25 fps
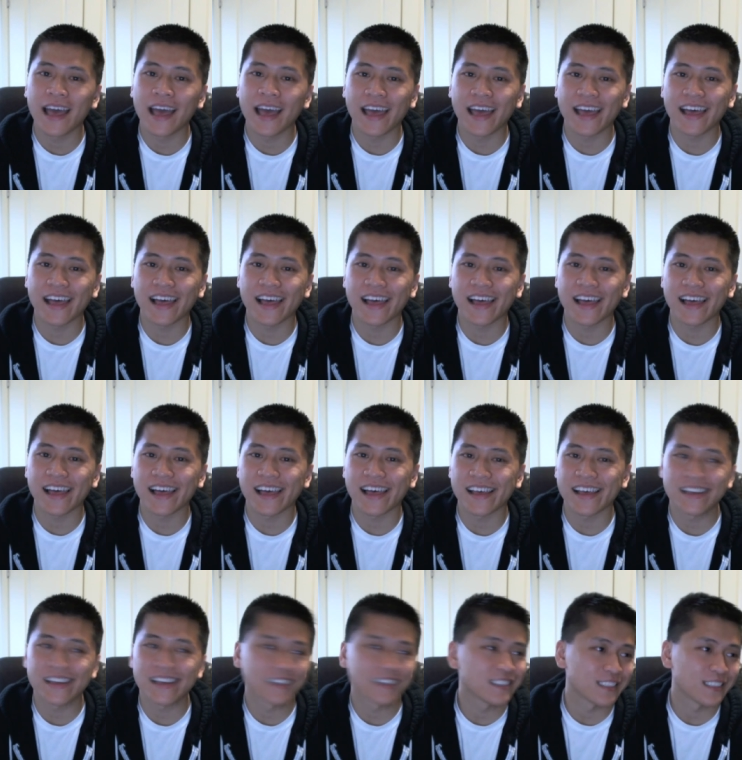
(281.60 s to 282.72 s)

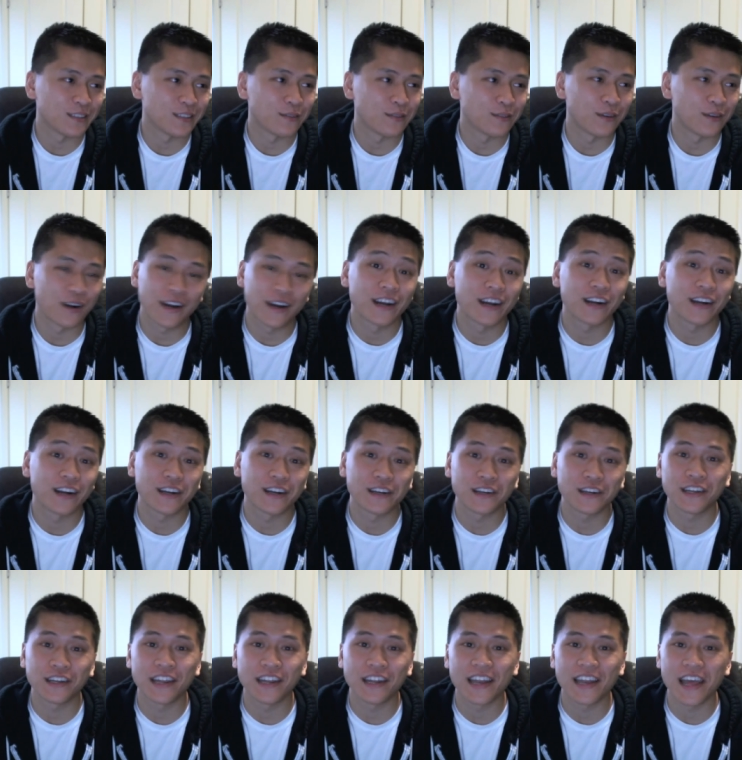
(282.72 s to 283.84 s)
uh, so we're here
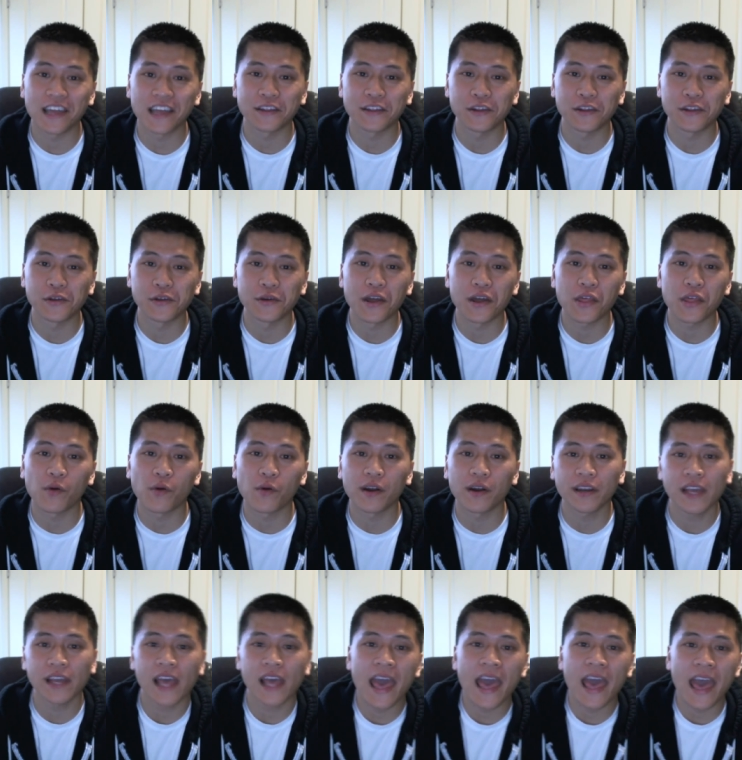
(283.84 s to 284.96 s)
today to do another one.
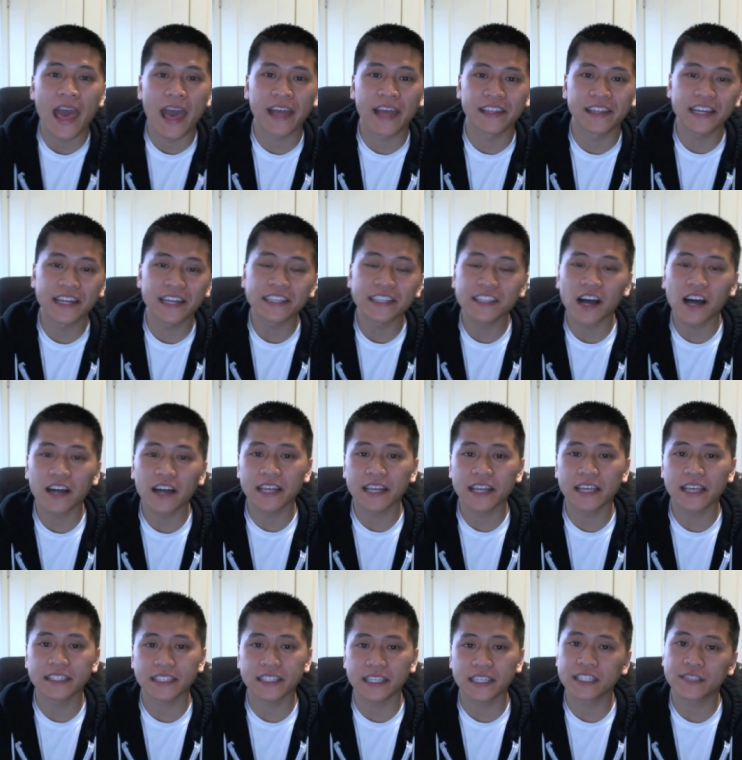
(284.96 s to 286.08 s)
And today's
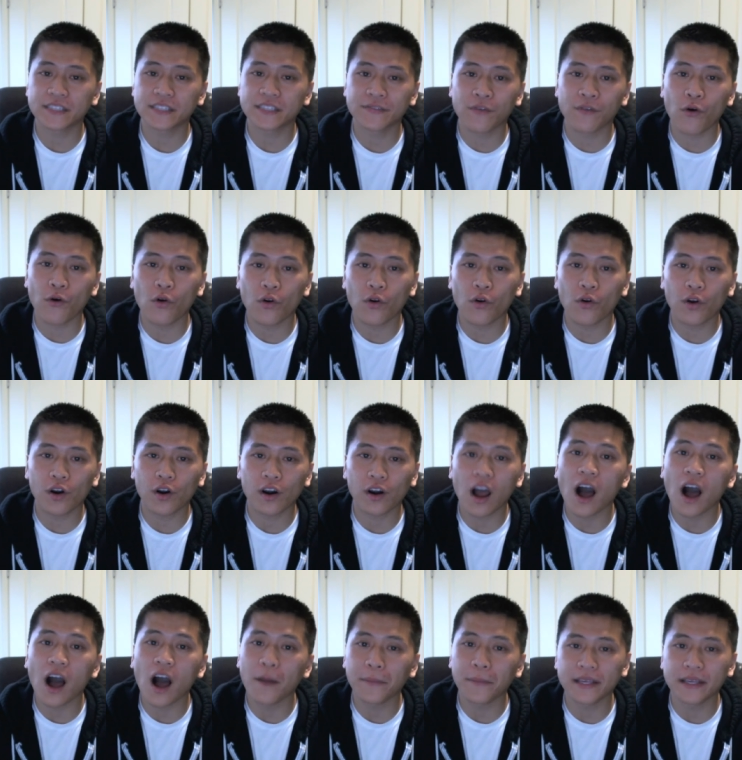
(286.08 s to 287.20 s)
contest is for
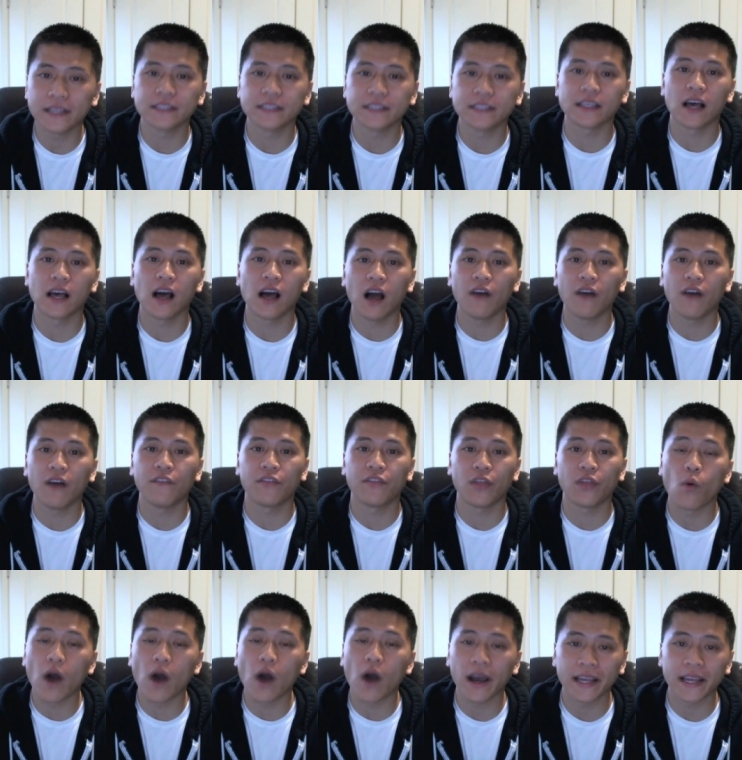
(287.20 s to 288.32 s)
copies of The
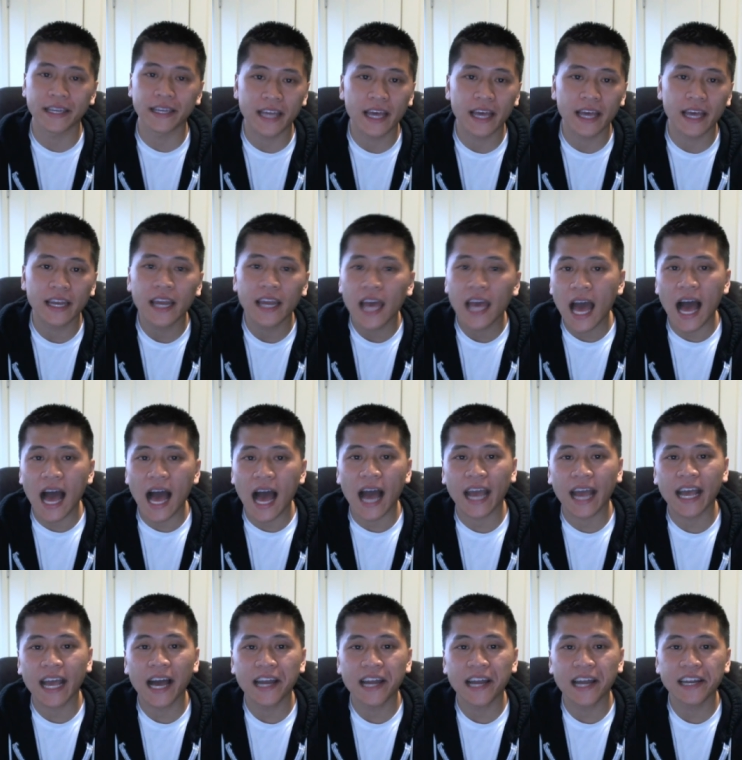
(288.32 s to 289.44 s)
Walking Dead. I
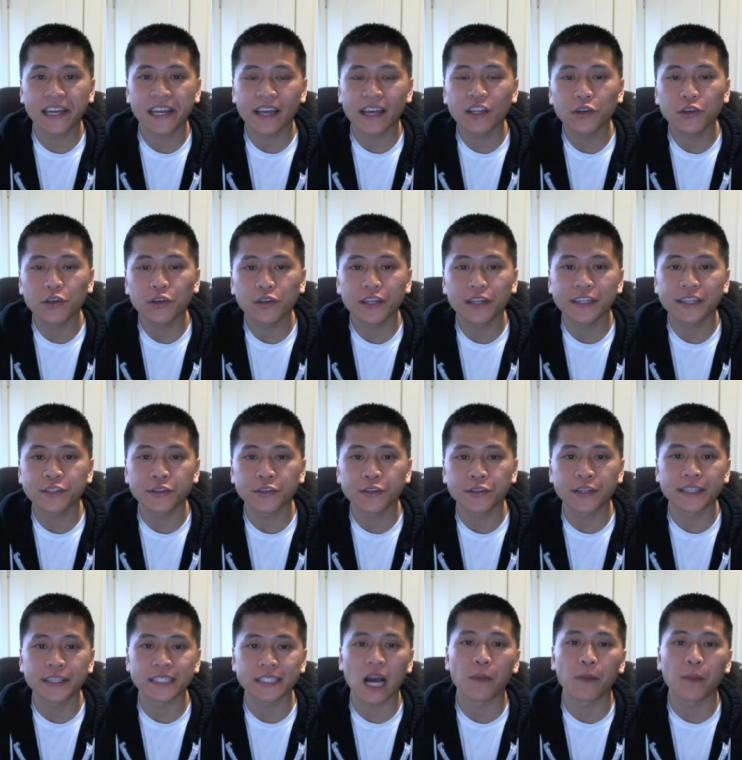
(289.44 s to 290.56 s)
kind of alluded to
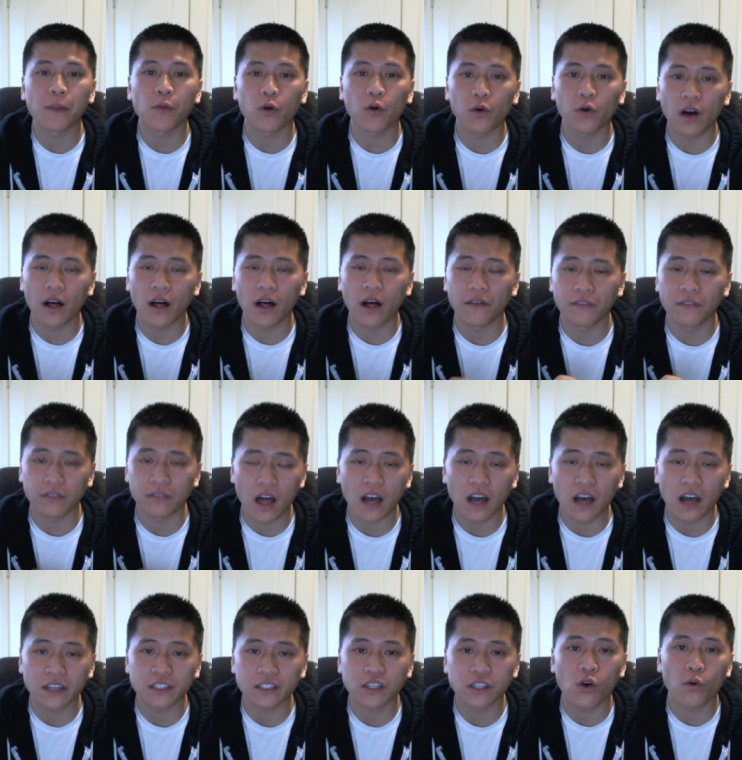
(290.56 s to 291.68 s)
this a couple of
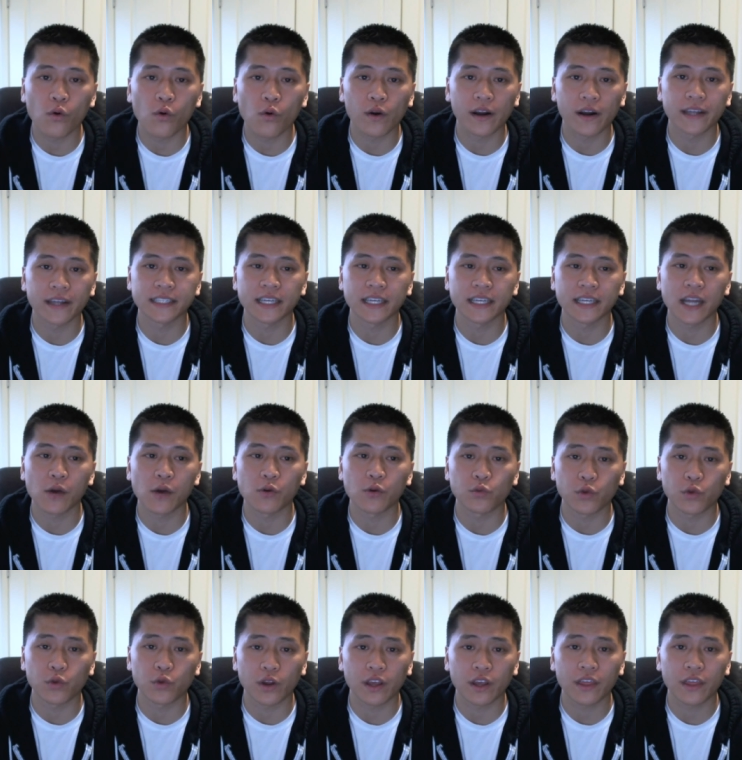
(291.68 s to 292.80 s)
vlogs ago where I said I would
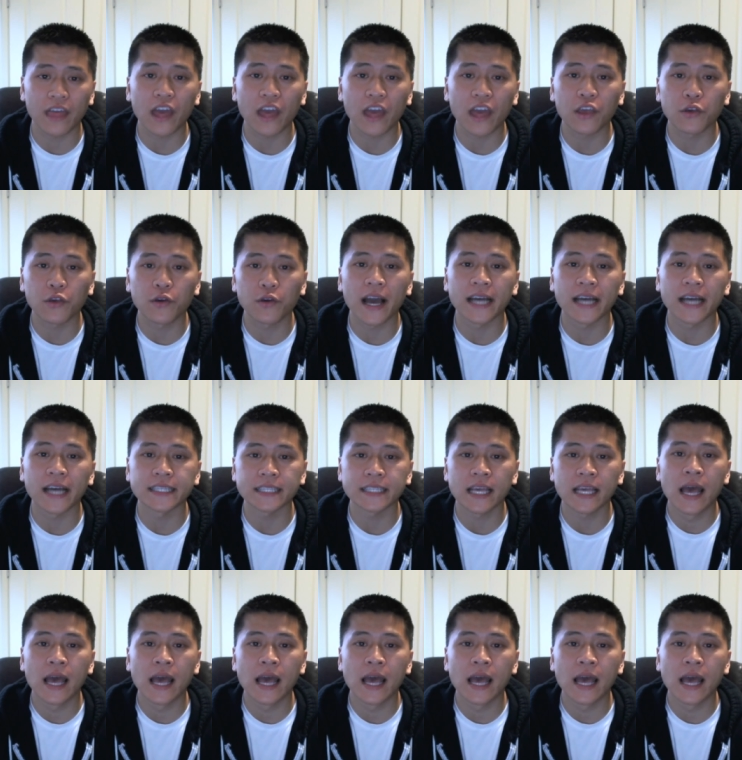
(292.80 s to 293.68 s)
thank you guys